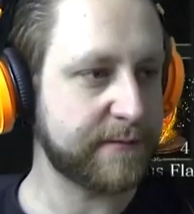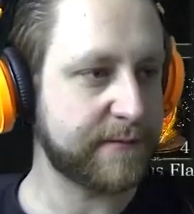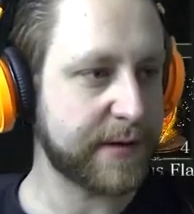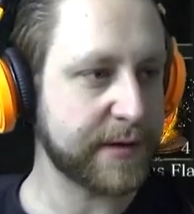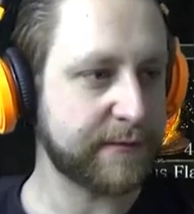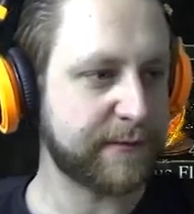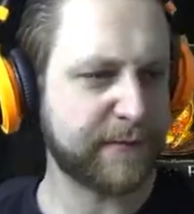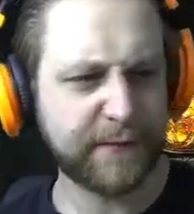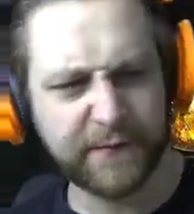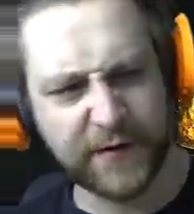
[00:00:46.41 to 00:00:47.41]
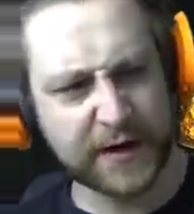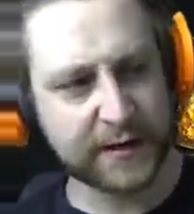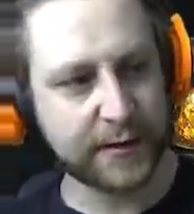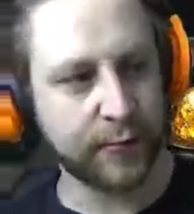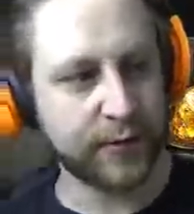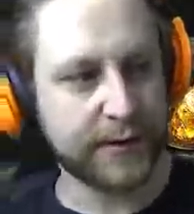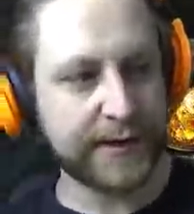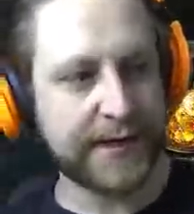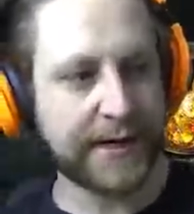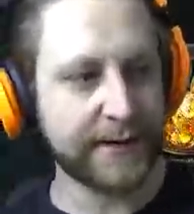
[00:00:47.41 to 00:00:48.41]
Fuck the fuck. Oh,
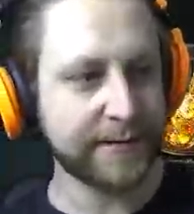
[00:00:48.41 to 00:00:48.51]
God.